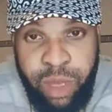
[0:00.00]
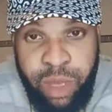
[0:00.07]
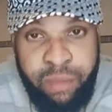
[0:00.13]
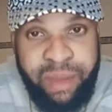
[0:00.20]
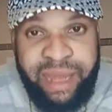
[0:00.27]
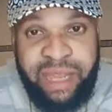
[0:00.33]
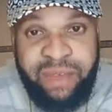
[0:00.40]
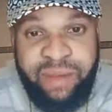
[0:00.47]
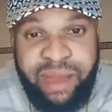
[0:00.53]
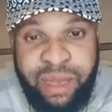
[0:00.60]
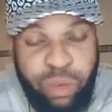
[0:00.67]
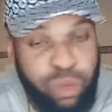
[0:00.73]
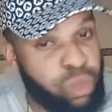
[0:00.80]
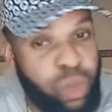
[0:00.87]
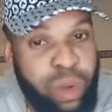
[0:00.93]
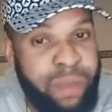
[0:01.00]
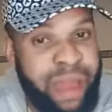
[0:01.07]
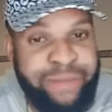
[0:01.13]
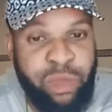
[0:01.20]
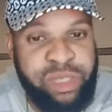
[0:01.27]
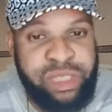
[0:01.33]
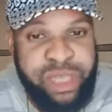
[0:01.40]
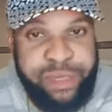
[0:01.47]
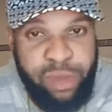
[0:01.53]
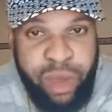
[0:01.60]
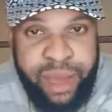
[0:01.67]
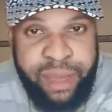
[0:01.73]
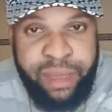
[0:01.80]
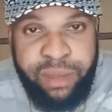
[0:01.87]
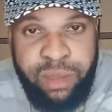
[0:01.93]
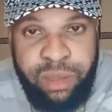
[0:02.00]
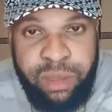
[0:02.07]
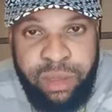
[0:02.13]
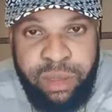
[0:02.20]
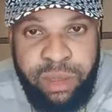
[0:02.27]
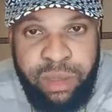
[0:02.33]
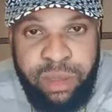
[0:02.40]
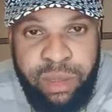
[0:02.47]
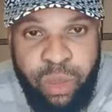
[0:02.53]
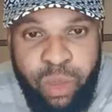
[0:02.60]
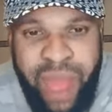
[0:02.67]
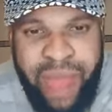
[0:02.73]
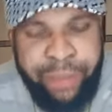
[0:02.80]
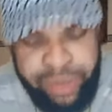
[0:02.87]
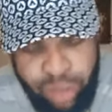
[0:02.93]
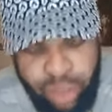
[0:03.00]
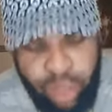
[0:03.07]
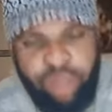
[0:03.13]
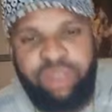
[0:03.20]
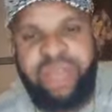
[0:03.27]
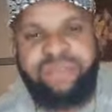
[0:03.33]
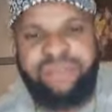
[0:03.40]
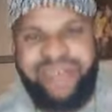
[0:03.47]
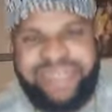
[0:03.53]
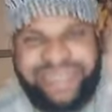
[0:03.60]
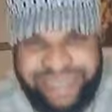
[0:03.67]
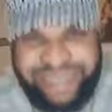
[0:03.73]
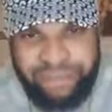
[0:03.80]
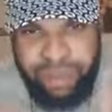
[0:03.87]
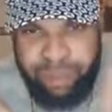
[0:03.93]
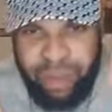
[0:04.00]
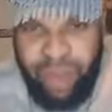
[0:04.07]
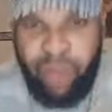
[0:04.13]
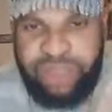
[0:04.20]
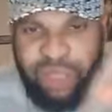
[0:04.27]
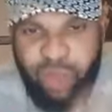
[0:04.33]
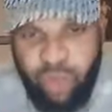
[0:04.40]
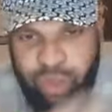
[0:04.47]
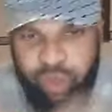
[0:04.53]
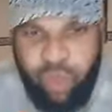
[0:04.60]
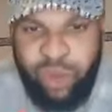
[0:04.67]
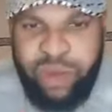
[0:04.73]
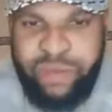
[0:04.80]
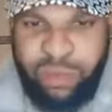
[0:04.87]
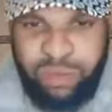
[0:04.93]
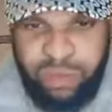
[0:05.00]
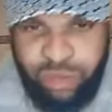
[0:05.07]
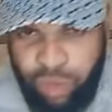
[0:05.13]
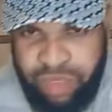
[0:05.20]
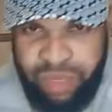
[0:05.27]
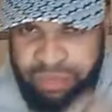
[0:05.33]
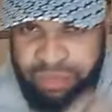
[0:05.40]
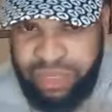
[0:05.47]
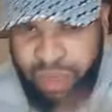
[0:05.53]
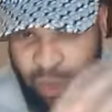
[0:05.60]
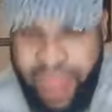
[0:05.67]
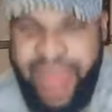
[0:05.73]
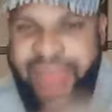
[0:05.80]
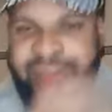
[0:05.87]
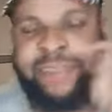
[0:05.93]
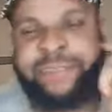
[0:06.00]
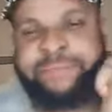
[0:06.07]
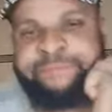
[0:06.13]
I'm a lever, we may not say, Zoa. Why people don't know ever they remember what it cost quarter for this social media? Why?